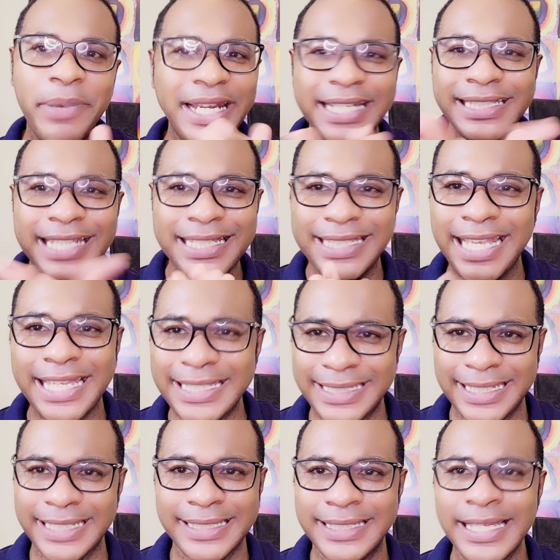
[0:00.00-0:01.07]
but in this
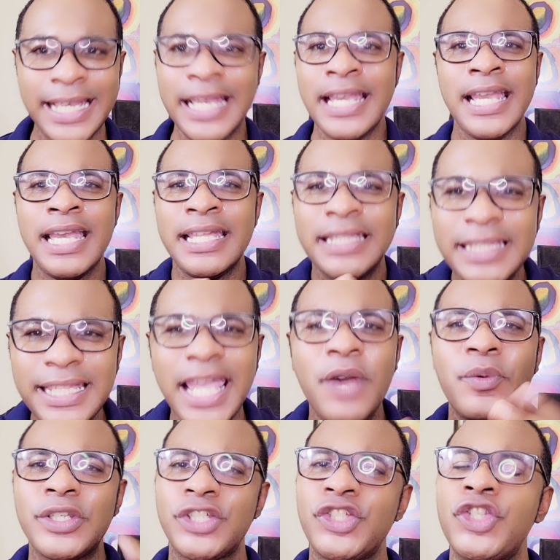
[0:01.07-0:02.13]
instance,
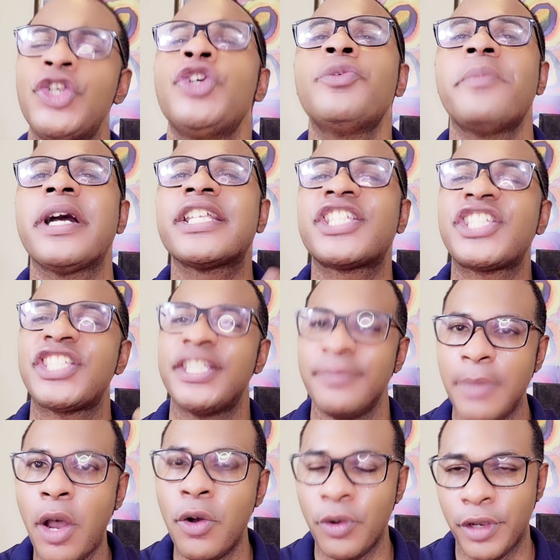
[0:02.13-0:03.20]
it was too much
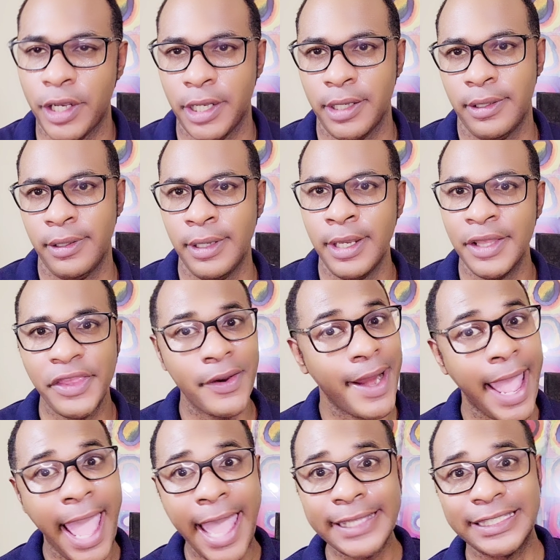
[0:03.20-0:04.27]
smoke. There
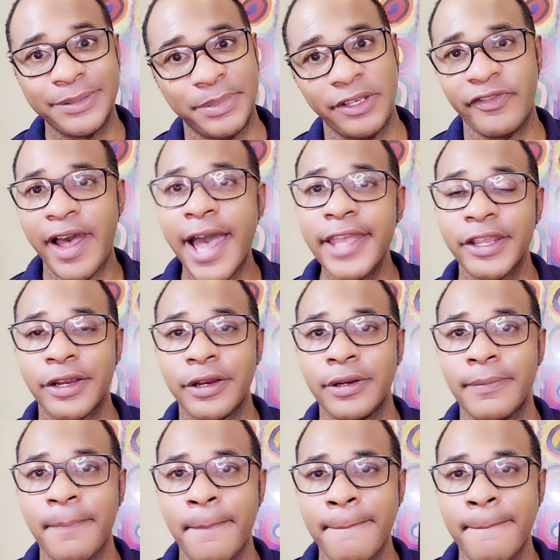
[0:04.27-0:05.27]
had to be fire.